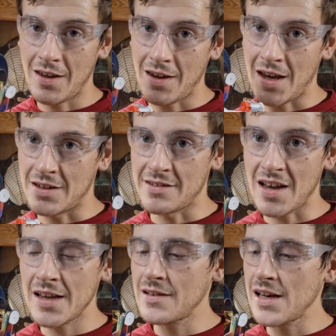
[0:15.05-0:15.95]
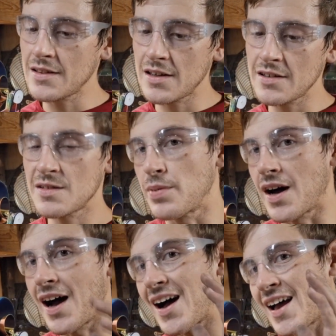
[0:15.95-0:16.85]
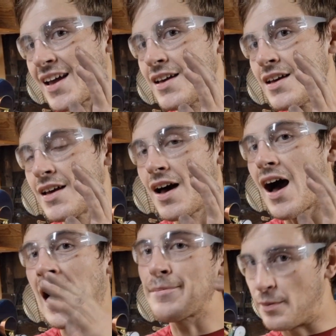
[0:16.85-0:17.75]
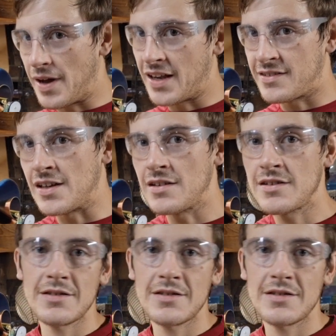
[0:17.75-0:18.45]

a design like this, but I optimized it